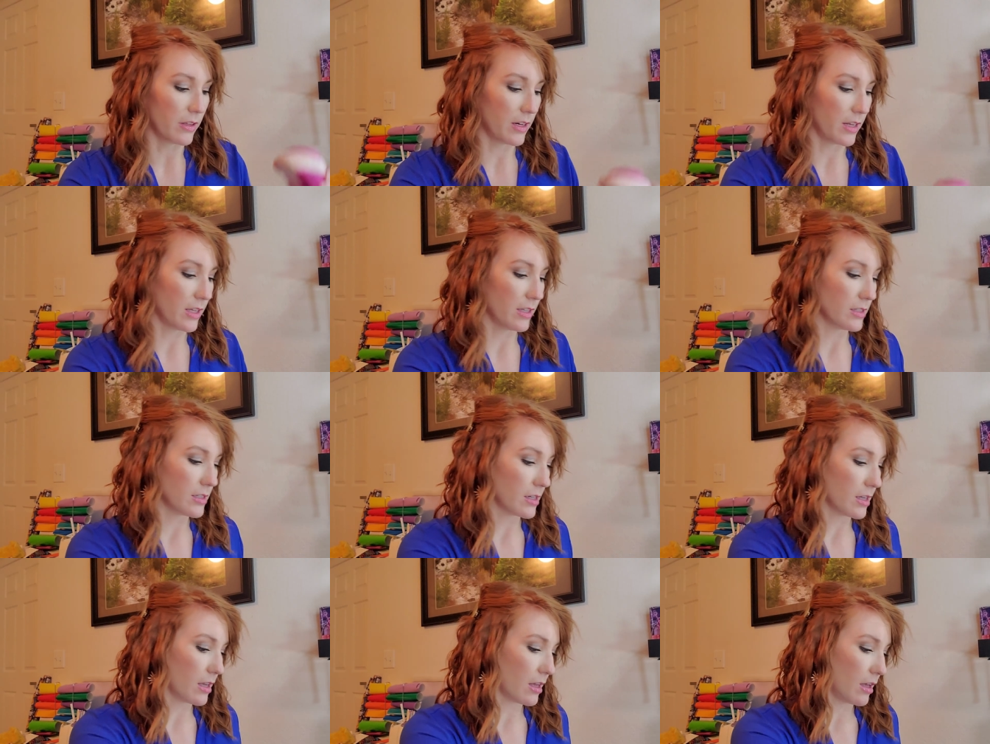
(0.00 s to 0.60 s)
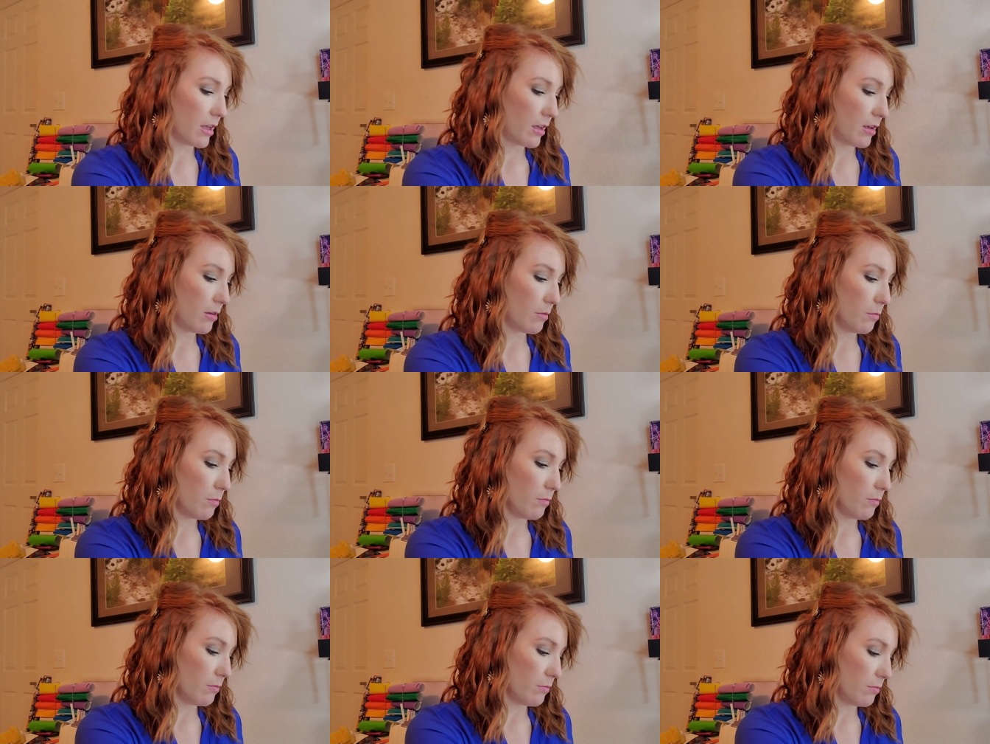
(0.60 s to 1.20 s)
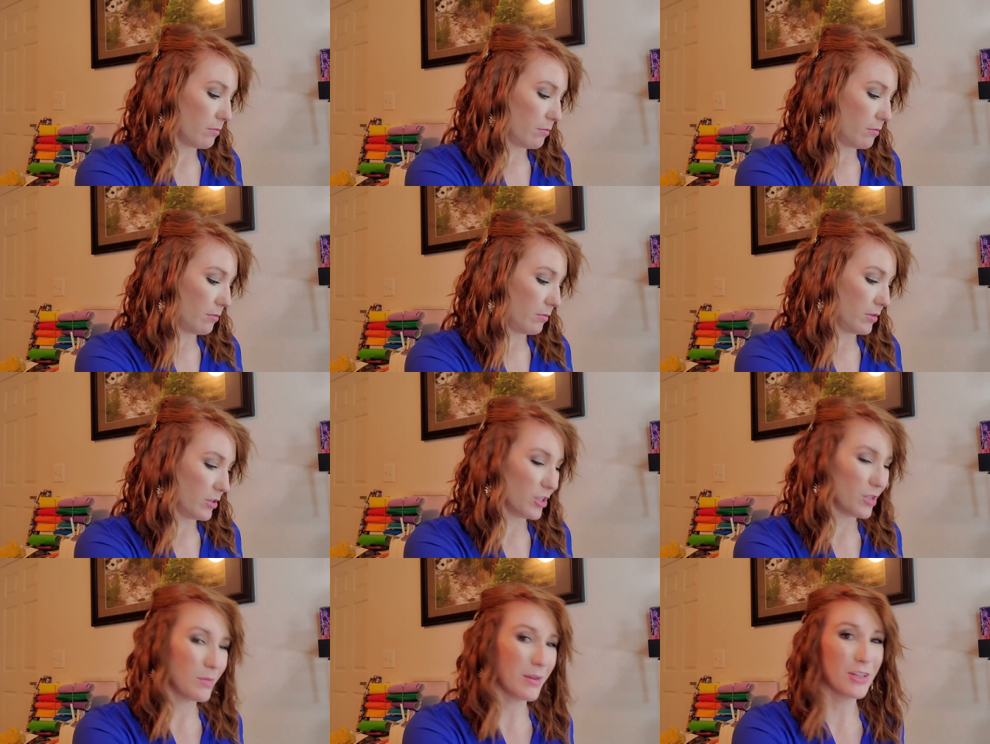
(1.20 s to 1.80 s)
in it. Um,
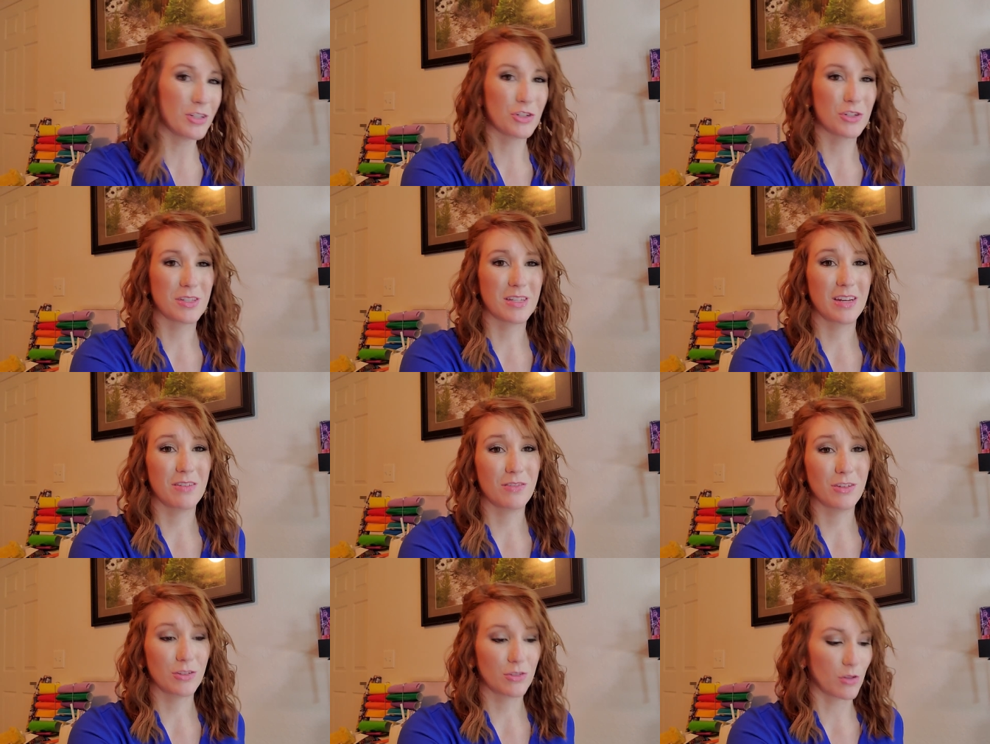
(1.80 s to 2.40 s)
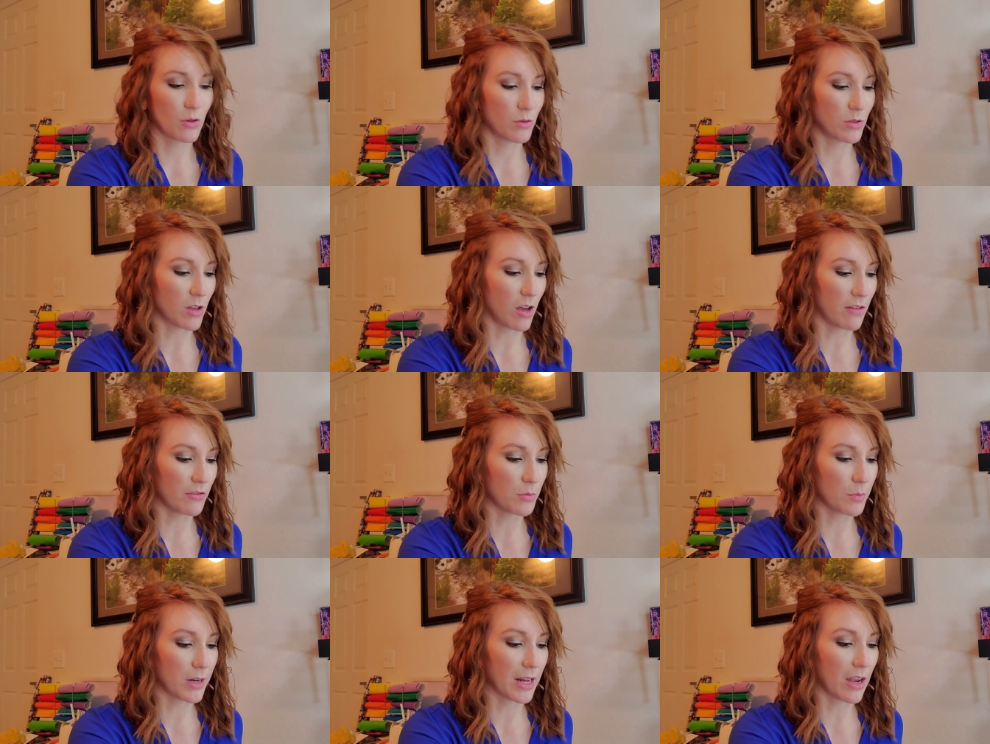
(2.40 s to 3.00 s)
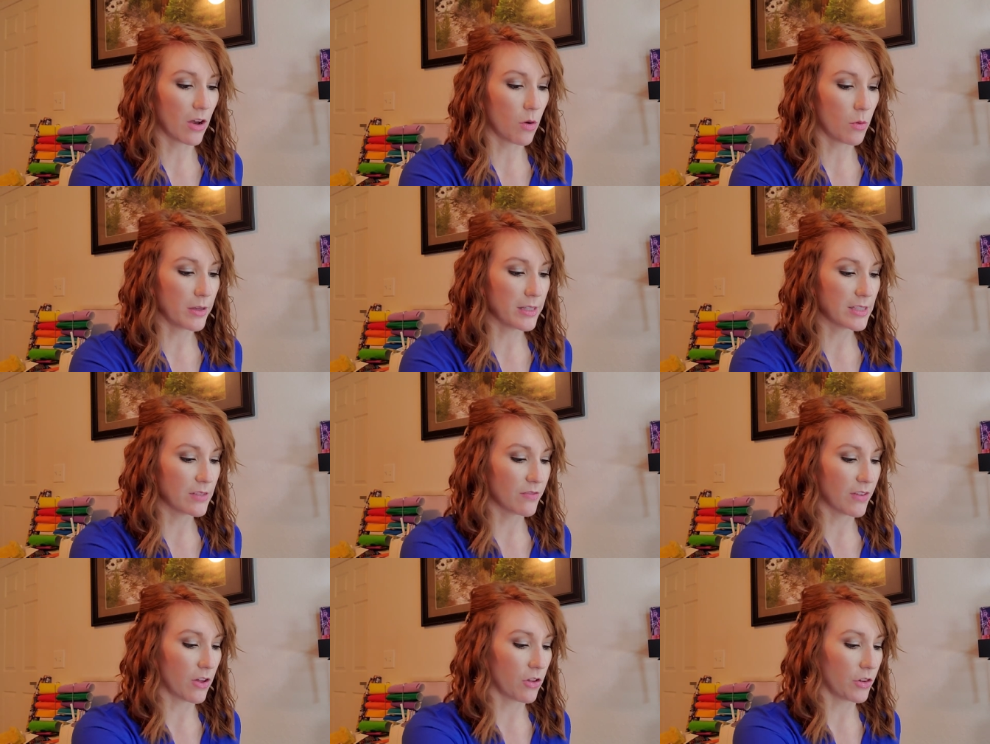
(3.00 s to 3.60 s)
just makes your skin feel so soft. But I
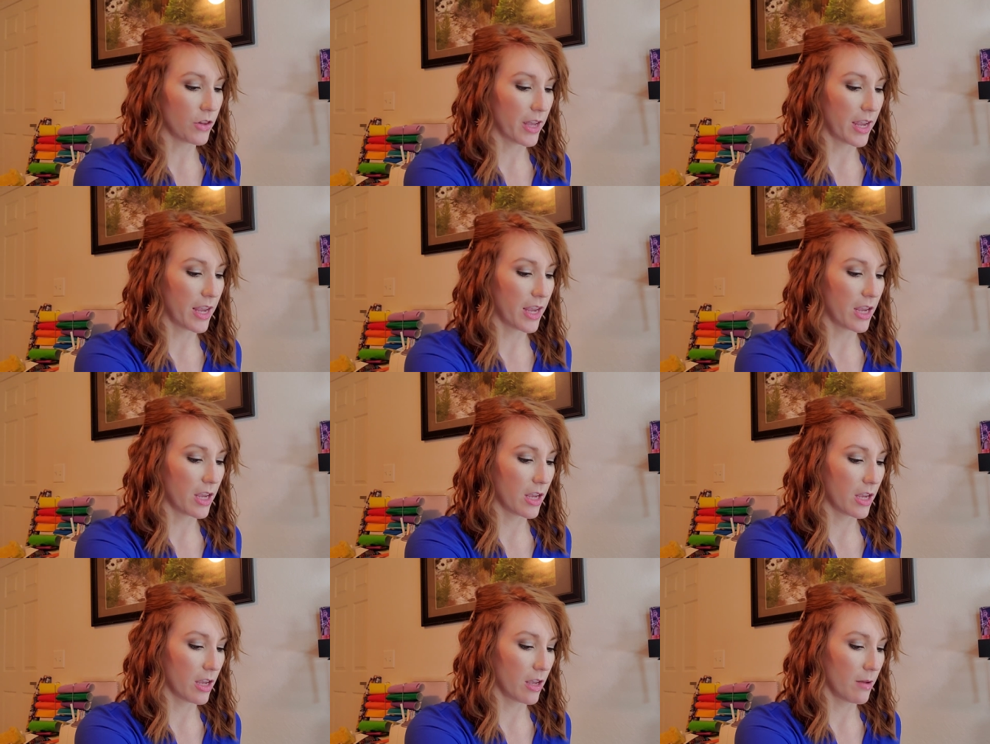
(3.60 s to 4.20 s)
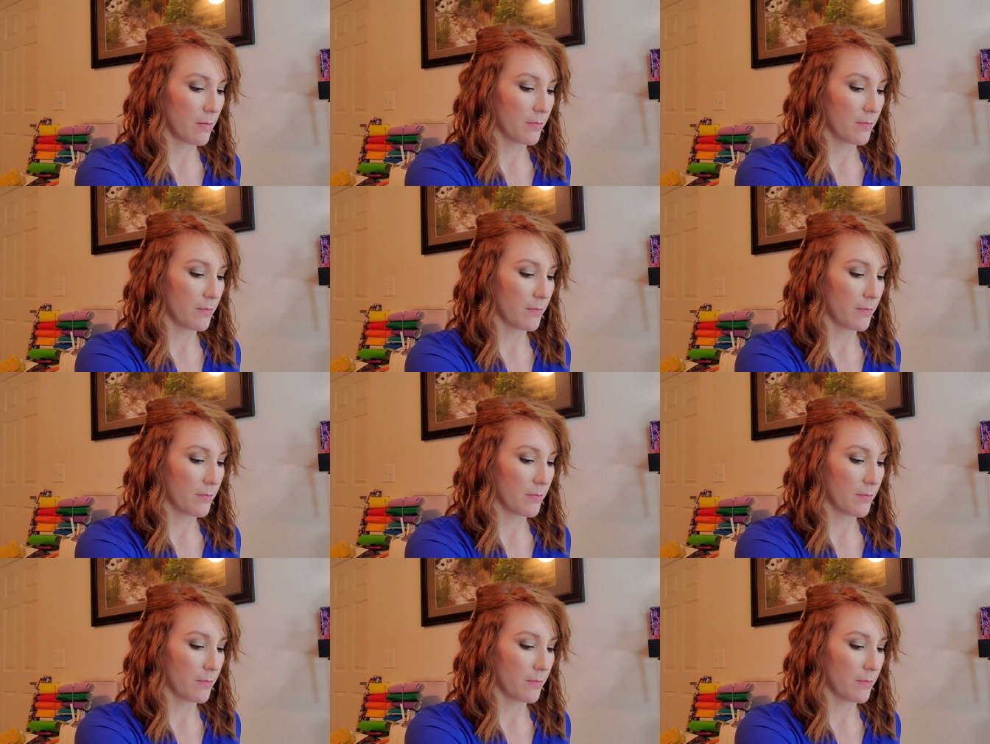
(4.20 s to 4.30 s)
always felt like